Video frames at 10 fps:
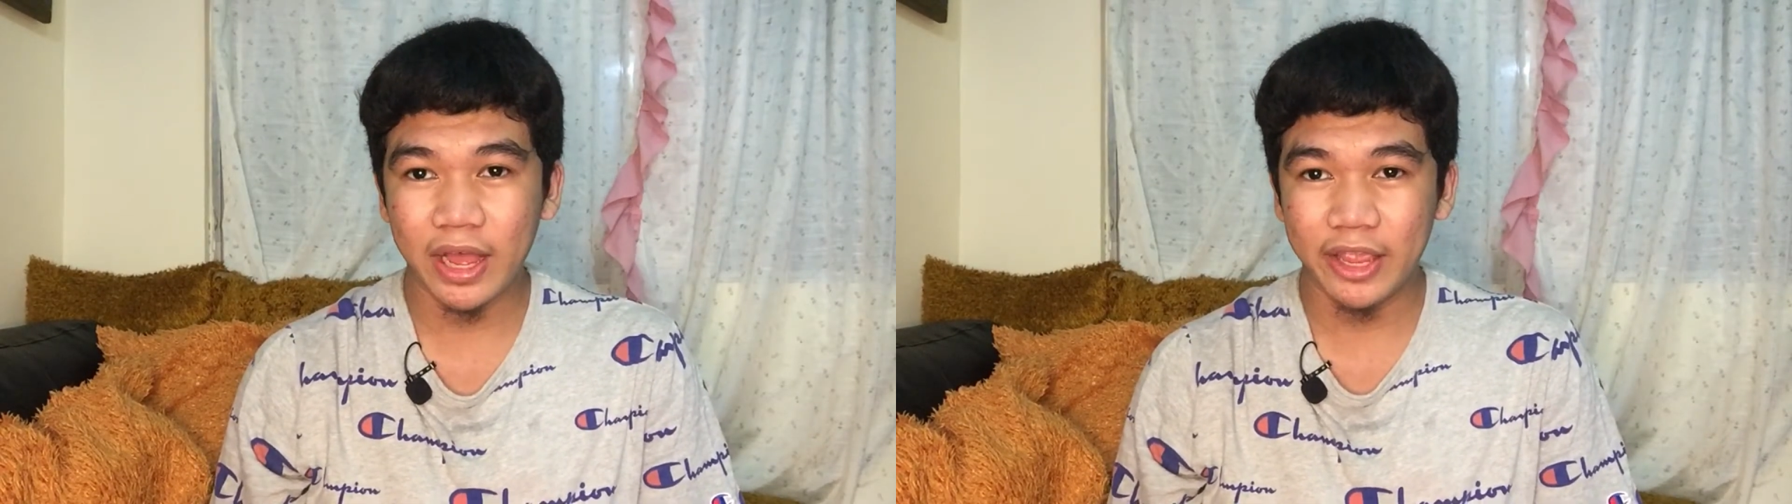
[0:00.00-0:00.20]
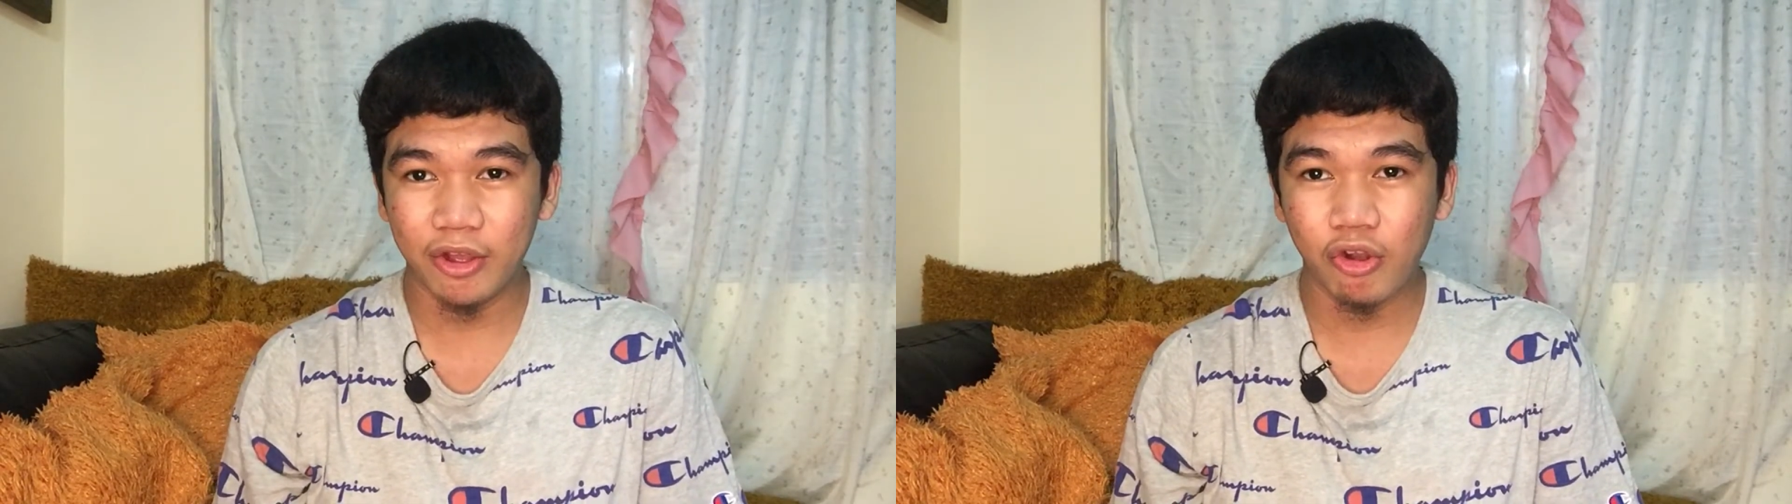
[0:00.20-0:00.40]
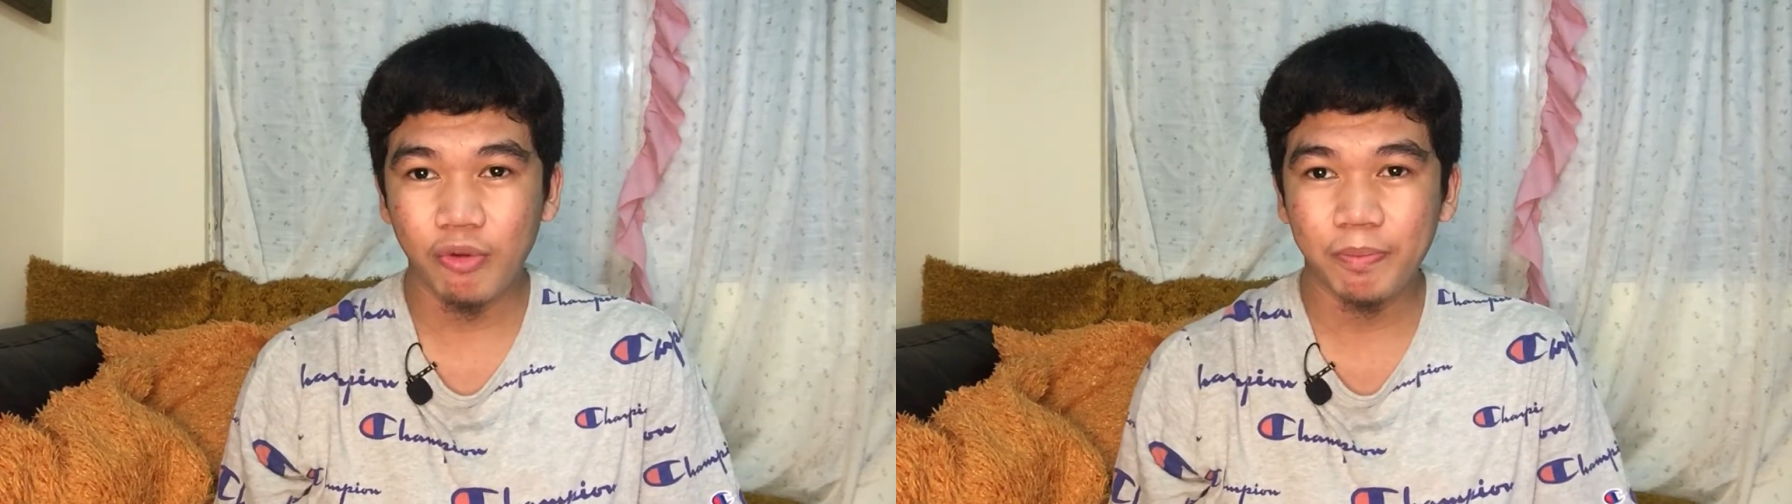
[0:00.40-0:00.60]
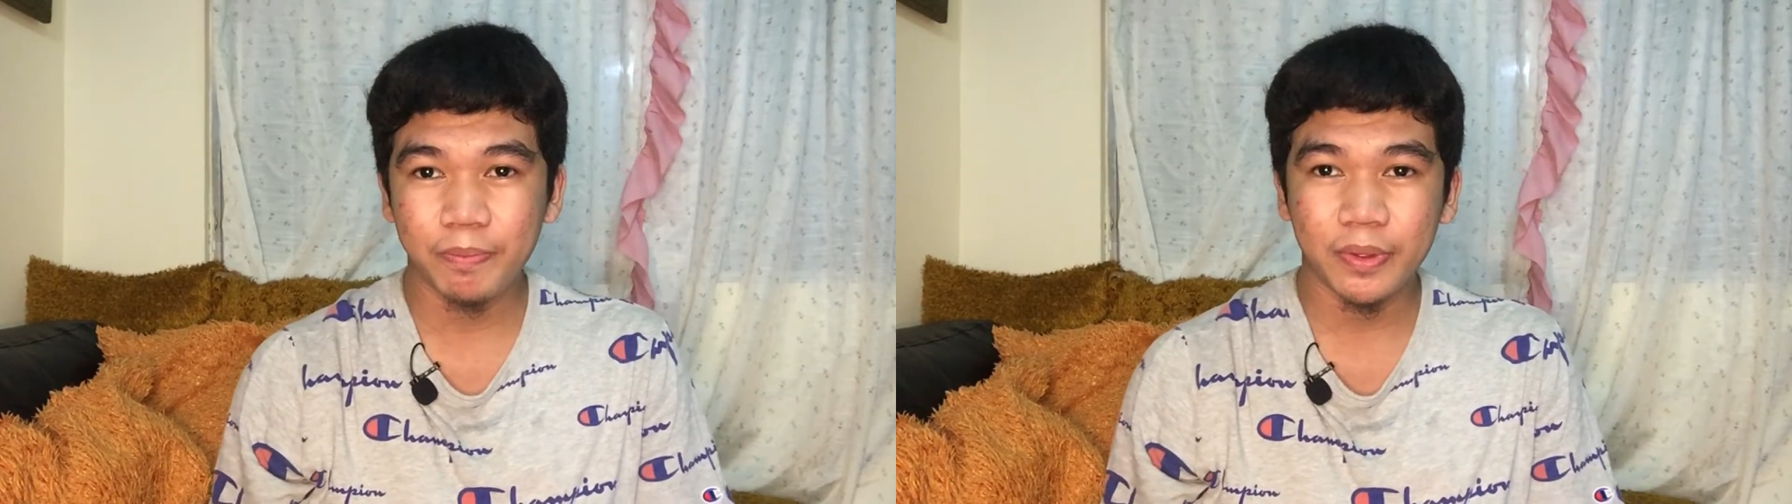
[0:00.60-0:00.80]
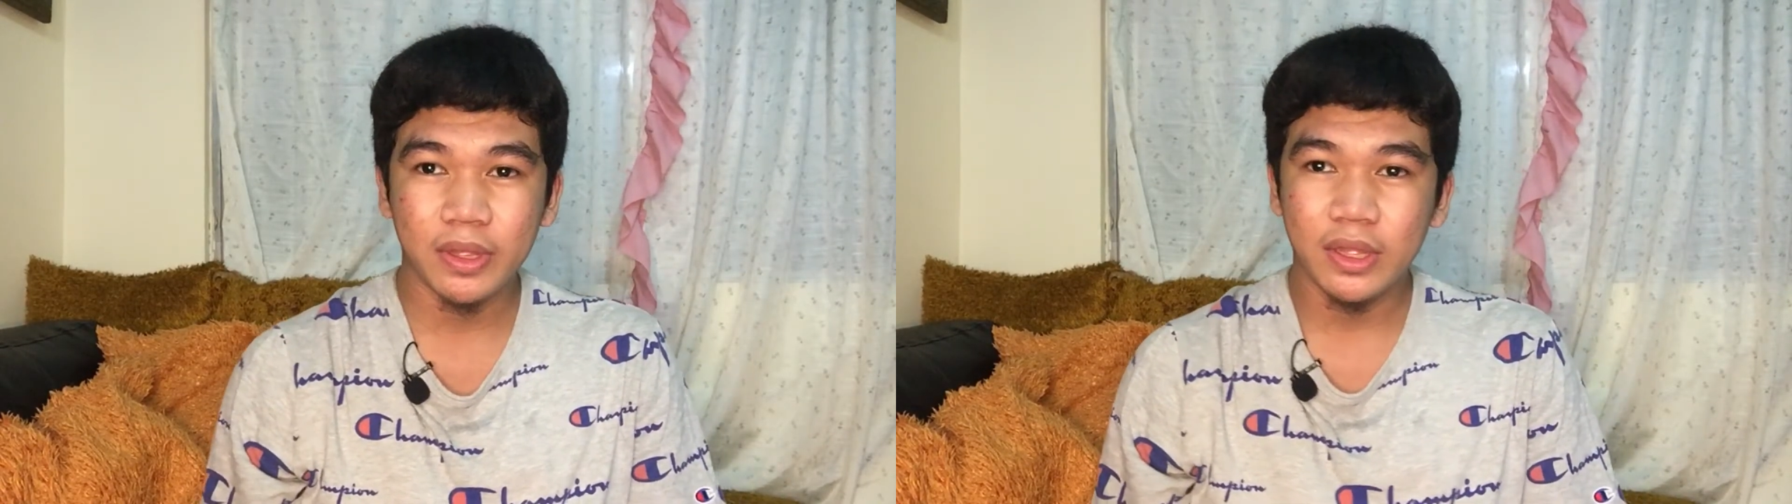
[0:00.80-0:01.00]
I hope
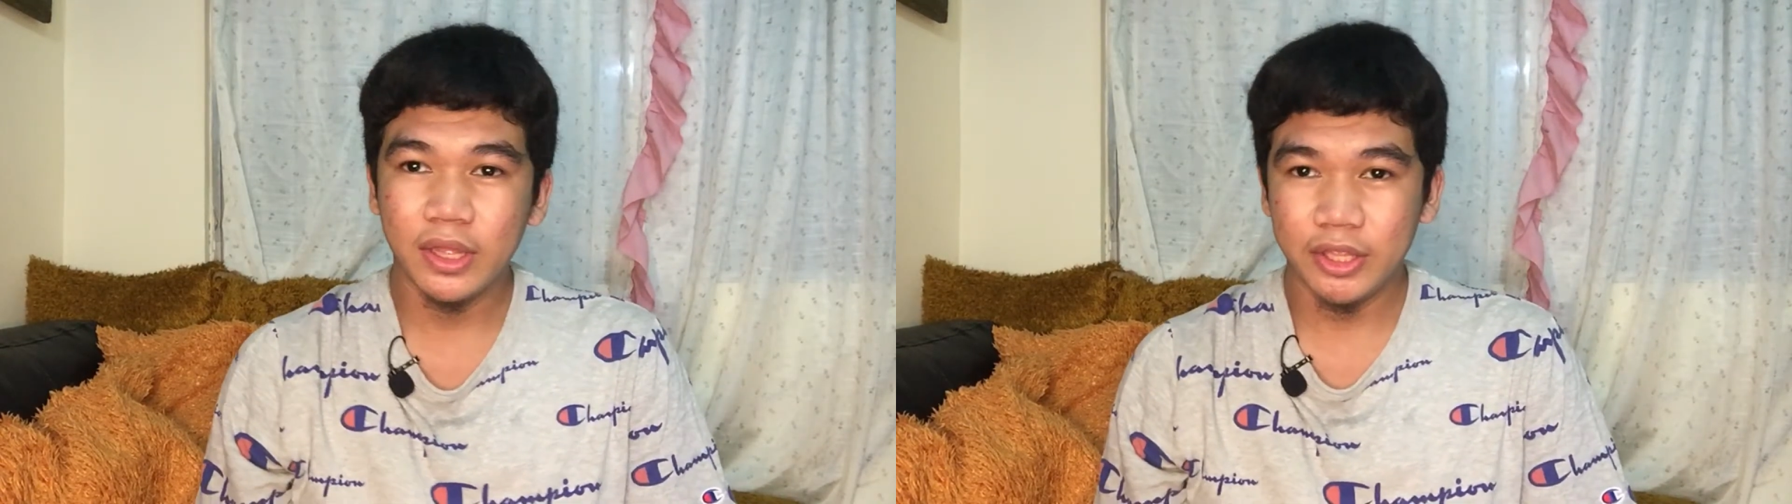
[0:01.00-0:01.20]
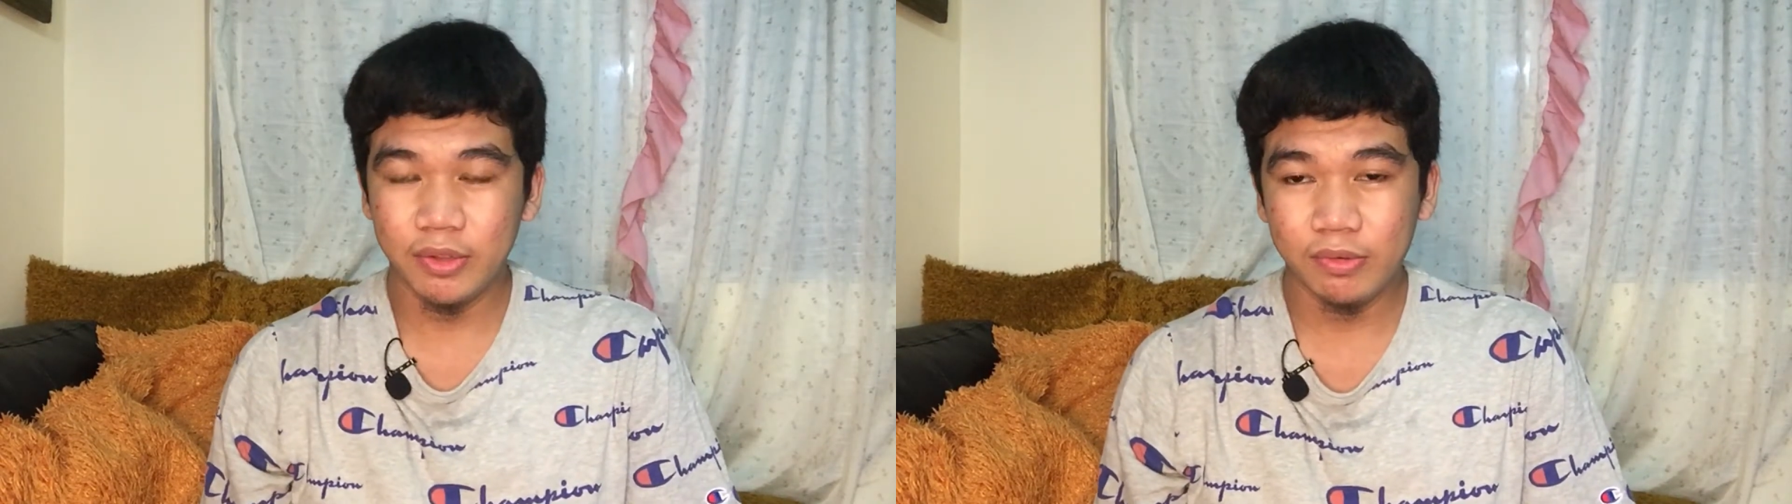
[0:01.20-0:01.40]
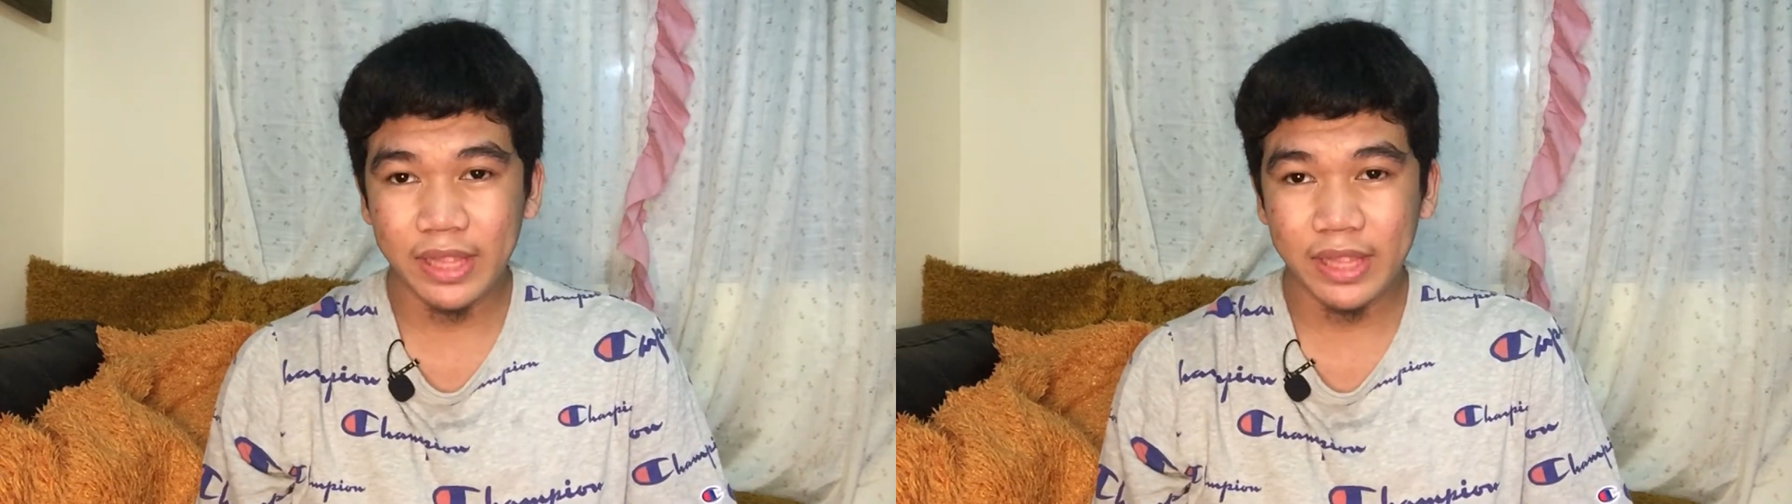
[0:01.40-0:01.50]
you